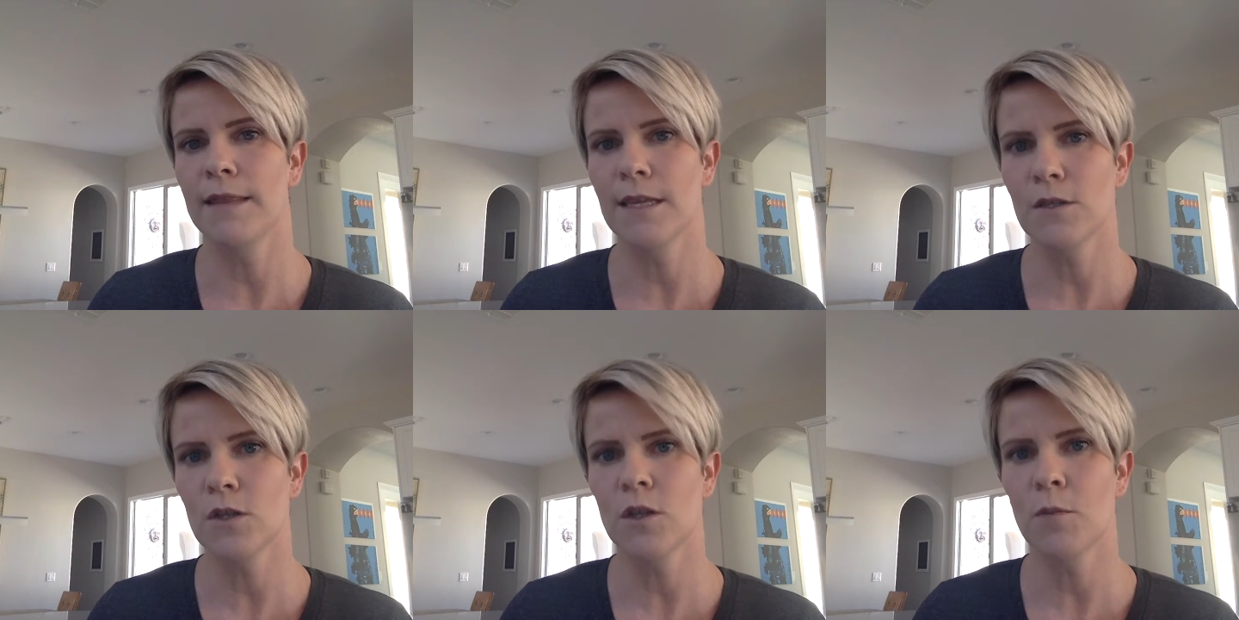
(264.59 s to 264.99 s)

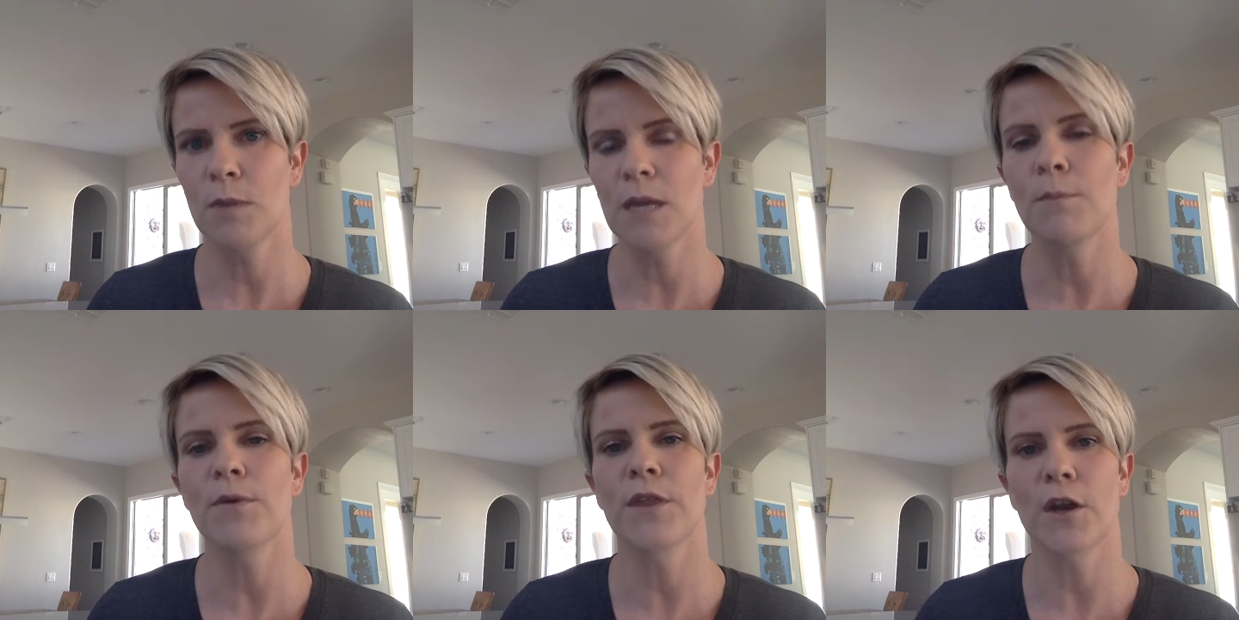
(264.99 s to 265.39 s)
these are the
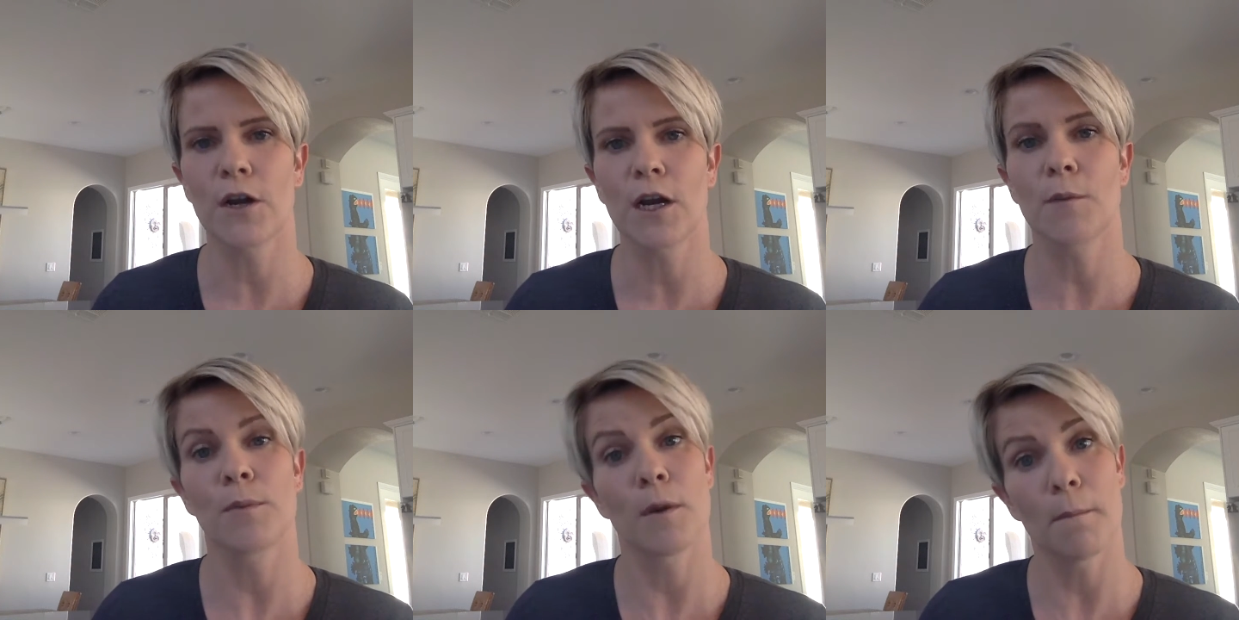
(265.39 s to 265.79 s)
people that are
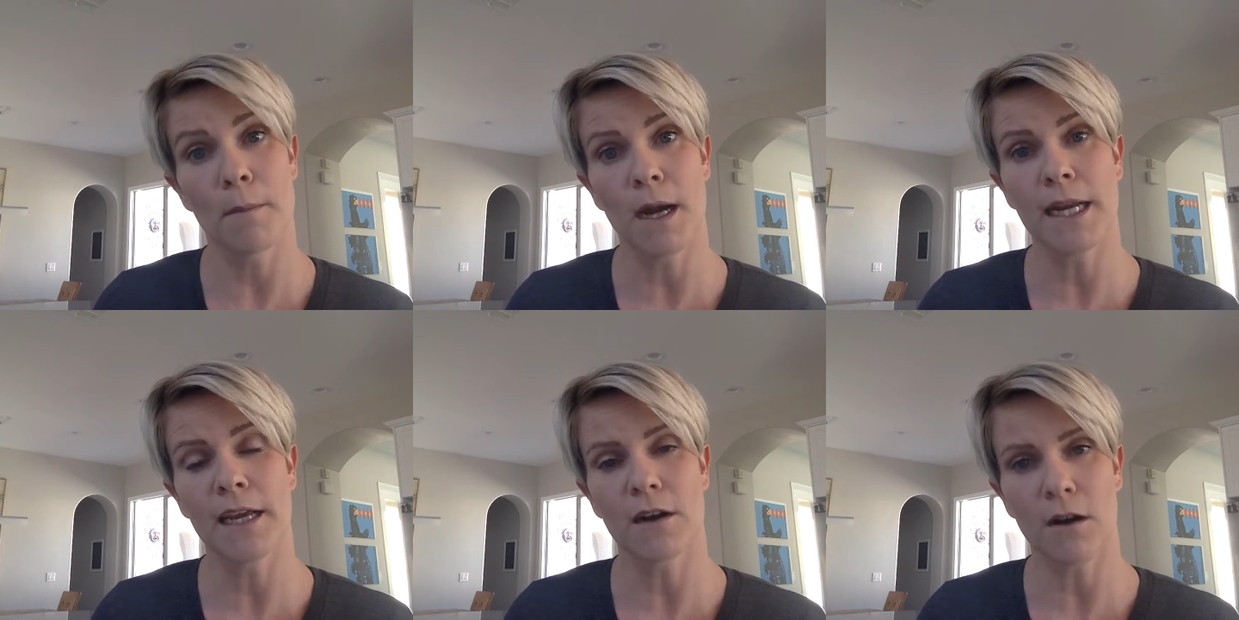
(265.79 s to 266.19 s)
going to put
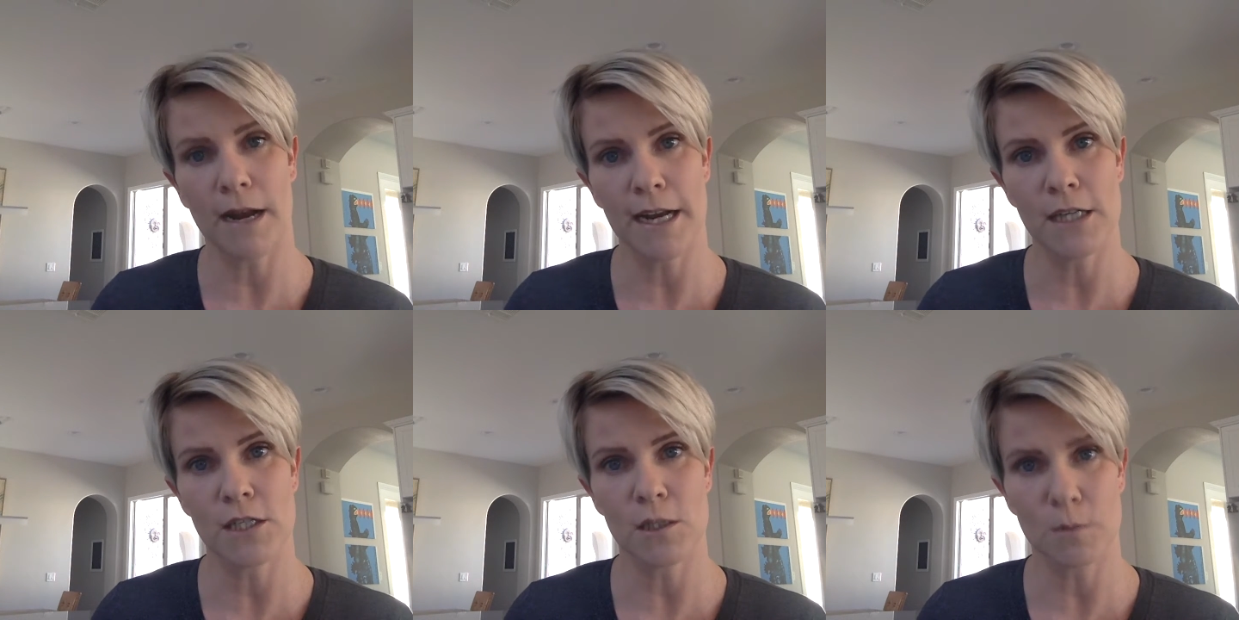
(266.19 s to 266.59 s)
money in our
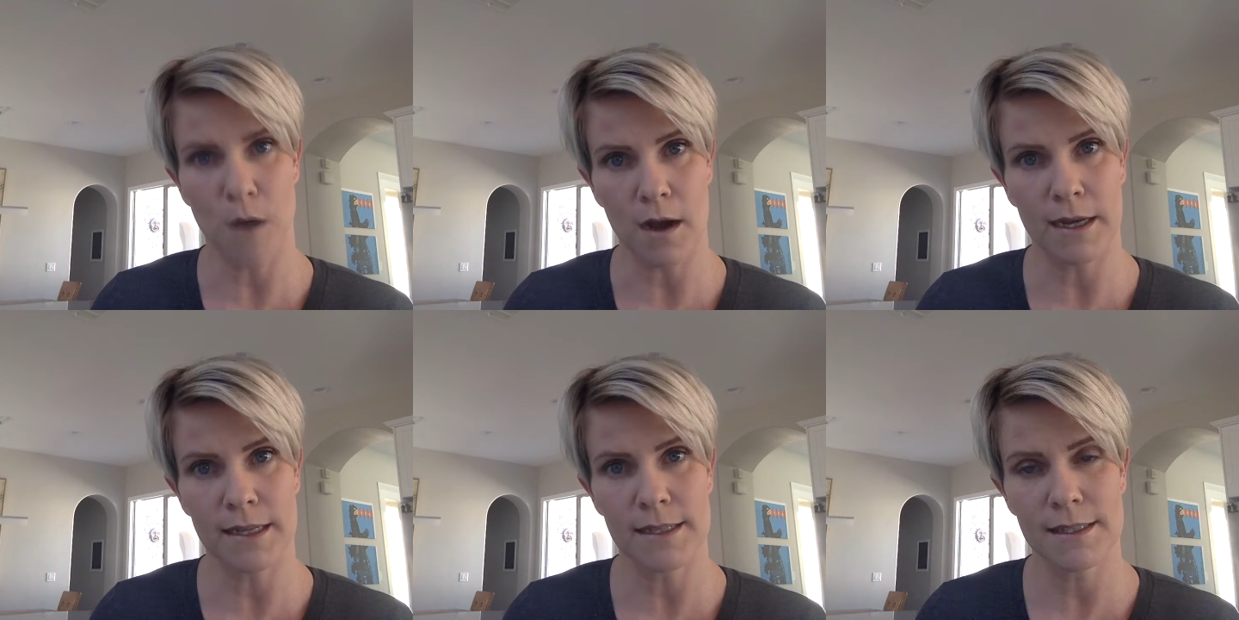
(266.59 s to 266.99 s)
agents'
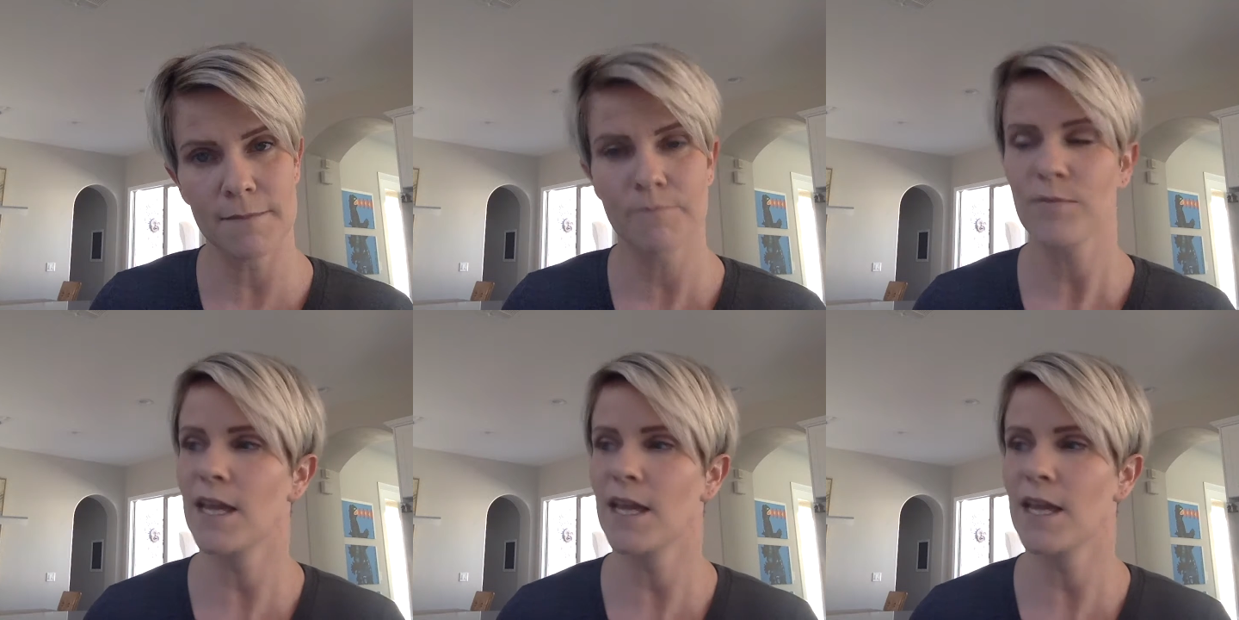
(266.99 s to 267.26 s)
pockets.